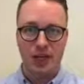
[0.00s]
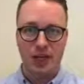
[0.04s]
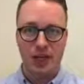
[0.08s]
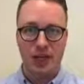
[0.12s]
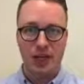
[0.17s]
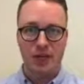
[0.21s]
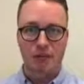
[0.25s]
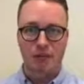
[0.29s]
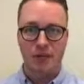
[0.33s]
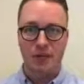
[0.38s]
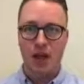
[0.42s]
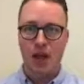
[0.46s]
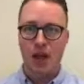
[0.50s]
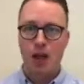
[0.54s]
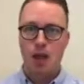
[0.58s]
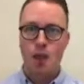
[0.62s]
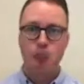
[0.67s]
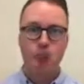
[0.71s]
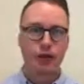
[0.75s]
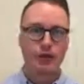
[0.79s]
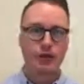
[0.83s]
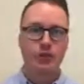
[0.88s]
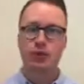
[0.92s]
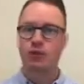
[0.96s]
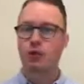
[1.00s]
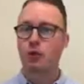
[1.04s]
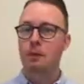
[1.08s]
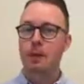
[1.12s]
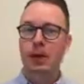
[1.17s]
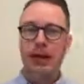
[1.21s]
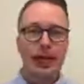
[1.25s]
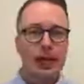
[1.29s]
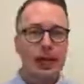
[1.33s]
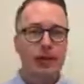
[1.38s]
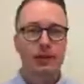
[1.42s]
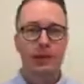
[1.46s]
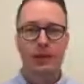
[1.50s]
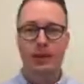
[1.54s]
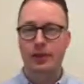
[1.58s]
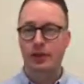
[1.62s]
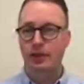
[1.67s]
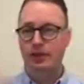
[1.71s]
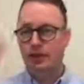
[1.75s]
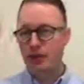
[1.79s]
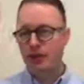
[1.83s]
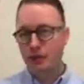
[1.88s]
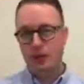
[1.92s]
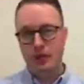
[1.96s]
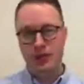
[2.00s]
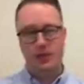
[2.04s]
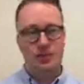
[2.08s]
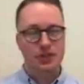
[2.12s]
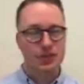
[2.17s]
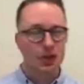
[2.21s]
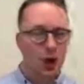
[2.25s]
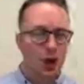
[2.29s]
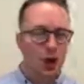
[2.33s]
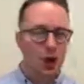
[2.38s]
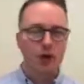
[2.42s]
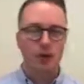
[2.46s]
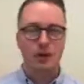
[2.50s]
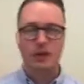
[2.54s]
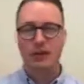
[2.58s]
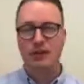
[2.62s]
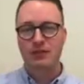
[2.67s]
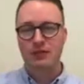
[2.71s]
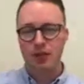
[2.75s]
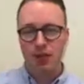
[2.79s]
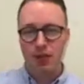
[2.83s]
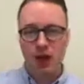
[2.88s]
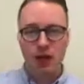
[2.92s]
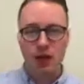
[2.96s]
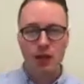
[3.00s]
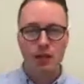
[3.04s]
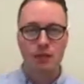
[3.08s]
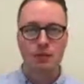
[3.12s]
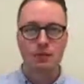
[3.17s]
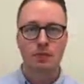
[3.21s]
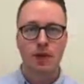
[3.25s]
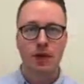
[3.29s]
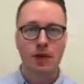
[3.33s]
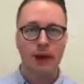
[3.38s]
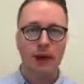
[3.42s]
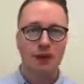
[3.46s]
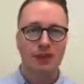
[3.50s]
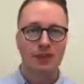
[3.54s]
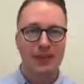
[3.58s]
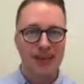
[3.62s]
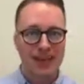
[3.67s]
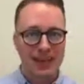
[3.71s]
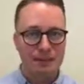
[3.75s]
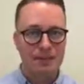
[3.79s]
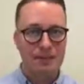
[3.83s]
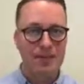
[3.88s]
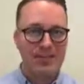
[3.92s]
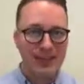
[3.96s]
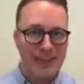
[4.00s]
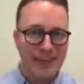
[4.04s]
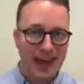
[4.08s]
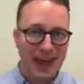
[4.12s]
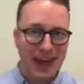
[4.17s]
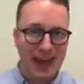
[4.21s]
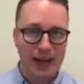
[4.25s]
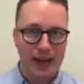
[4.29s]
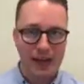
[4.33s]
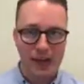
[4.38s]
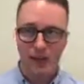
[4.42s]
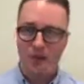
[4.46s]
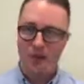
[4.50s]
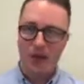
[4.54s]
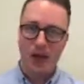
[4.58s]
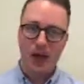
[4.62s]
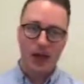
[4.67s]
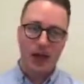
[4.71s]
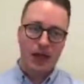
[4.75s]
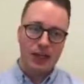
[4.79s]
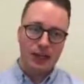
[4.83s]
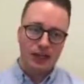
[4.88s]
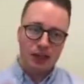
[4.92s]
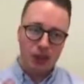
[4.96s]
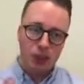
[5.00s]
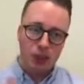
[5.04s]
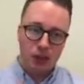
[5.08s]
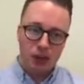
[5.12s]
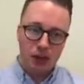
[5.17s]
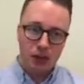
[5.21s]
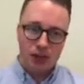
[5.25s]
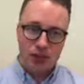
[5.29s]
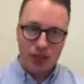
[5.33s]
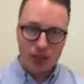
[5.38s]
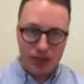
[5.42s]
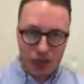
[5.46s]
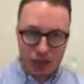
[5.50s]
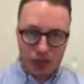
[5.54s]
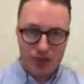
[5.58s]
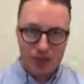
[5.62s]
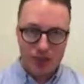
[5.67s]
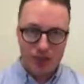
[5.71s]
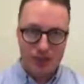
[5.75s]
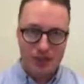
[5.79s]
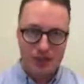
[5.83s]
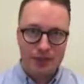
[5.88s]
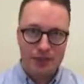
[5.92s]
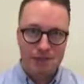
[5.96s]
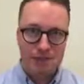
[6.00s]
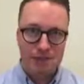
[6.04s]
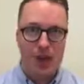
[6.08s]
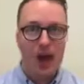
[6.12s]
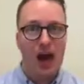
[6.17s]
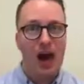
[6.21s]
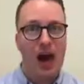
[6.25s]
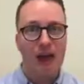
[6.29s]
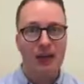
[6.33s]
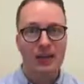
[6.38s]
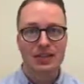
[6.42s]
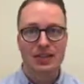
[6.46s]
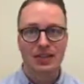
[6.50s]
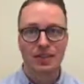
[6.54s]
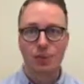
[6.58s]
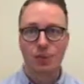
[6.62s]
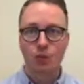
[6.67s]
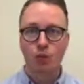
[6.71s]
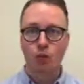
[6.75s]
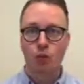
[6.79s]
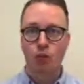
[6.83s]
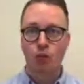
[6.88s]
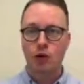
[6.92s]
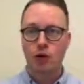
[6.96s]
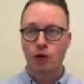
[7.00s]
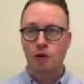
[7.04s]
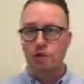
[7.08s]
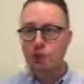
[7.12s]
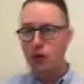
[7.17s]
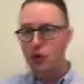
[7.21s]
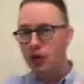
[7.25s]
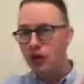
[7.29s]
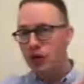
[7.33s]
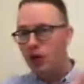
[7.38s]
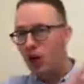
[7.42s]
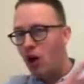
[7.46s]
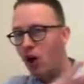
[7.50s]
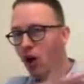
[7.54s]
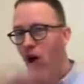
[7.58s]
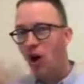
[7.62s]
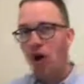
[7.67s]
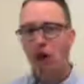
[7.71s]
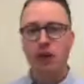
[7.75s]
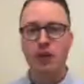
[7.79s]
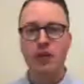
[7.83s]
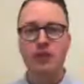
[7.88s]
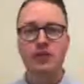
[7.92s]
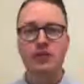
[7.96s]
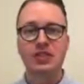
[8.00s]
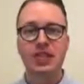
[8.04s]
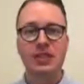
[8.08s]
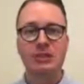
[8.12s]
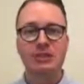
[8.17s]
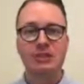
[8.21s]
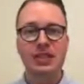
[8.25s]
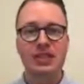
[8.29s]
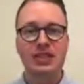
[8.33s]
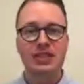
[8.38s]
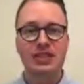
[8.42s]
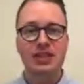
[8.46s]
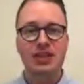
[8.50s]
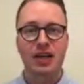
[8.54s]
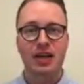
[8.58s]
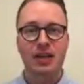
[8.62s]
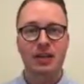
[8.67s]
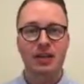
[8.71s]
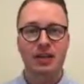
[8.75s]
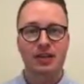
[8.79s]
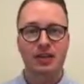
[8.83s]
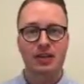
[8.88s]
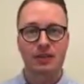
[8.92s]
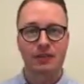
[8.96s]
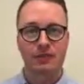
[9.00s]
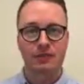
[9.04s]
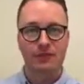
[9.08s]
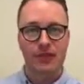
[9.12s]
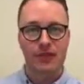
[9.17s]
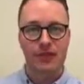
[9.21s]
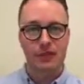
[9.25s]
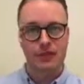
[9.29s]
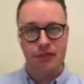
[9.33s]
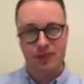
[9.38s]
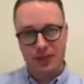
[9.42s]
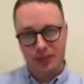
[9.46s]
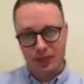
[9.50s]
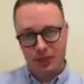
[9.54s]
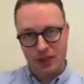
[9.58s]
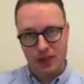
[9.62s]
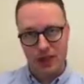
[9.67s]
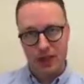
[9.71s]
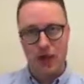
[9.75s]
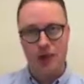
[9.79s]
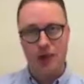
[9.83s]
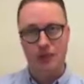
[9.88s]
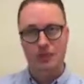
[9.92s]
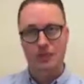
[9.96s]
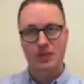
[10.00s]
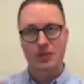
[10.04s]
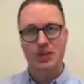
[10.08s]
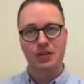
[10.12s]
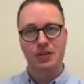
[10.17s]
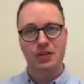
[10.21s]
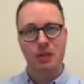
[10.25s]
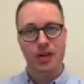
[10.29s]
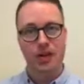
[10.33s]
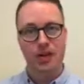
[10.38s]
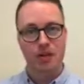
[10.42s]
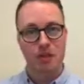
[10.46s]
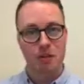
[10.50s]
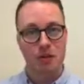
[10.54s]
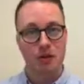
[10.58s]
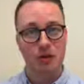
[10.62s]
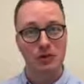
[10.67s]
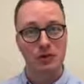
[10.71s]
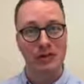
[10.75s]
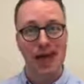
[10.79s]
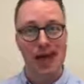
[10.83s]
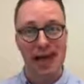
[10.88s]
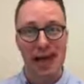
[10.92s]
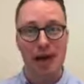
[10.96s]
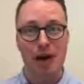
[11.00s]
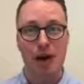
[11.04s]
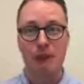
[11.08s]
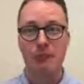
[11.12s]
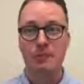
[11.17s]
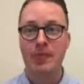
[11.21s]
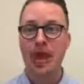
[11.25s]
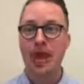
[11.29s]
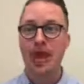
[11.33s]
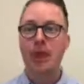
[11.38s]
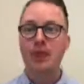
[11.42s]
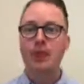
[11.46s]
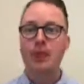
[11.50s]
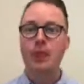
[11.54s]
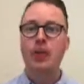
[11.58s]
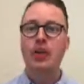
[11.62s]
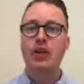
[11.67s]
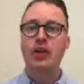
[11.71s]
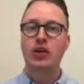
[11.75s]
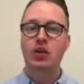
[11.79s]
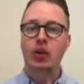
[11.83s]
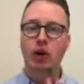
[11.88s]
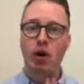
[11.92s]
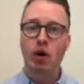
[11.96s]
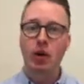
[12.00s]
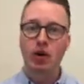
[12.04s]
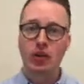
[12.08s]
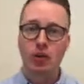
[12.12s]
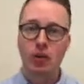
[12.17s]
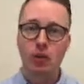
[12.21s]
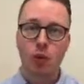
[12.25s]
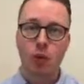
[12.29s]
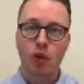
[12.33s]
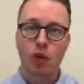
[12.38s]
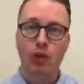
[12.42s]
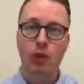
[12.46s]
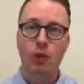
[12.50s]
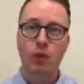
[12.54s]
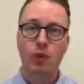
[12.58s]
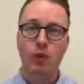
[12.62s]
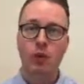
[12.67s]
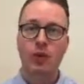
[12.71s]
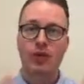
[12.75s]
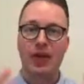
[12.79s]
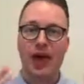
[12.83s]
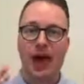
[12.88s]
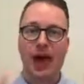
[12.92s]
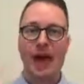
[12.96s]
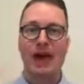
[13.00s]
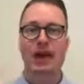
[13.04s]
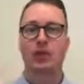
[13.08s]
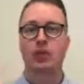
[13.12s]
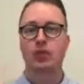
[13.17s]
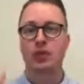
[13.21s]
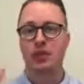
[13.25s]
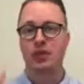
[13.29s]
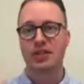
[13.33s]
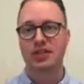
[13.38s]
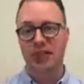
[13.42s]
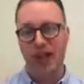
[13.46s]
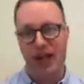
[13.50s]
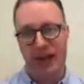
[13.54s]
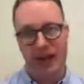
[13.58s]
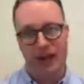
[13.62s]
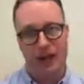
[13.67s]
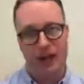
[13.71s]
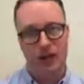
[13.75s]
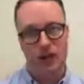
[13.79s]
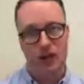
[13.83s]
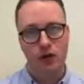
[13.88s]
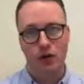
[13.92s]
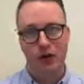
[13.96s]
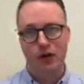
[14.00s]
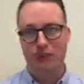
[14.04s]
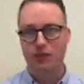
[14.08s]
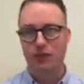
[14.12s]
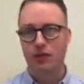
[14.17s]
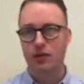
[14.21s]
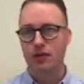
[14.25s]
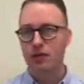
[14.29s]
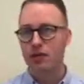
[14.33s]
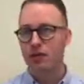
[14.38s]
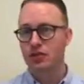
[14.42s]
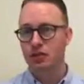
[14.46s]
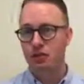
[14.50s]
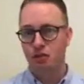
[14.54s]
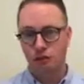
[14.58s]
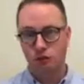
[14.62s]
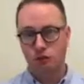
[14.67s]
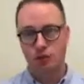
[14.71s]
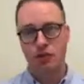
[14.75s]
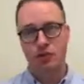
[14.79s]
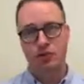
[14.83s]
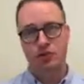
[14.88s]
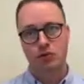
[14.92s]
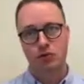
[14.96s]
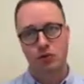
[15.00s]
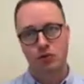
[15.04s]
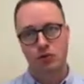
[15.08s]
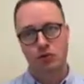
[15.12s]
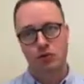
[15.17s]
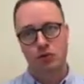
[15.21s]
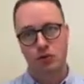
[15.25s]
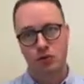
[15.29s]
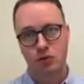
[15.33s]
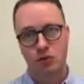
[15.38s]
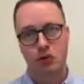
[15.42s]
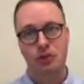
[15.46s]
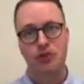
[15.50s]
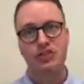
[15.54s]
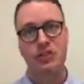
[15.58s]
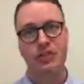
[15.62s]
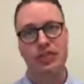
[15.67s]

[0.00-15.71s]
up where just repeatedly you're dealing with just column after column of empty data. And so when you check this box, we're pulling all of those empty cells and fields and columns and rows out. That way you're only working with actual data. You don't have to scroll to